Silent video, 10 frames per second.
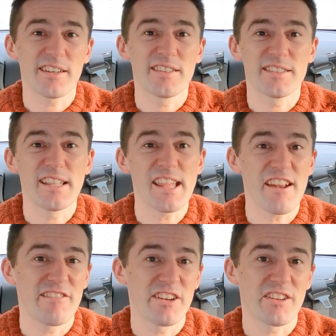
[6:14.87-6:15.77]
I can see the
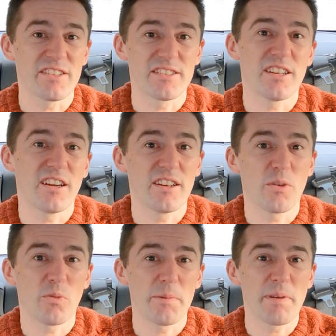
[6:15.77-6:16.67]
area of concern
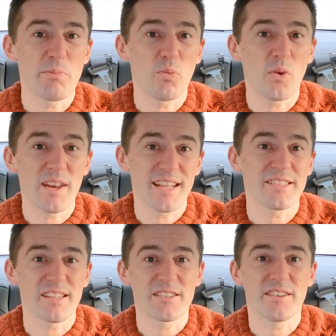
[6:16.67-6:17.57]
and why people weren't
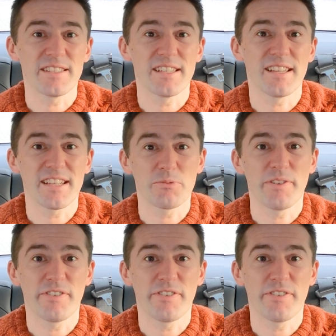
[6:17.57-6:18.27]
as excited as we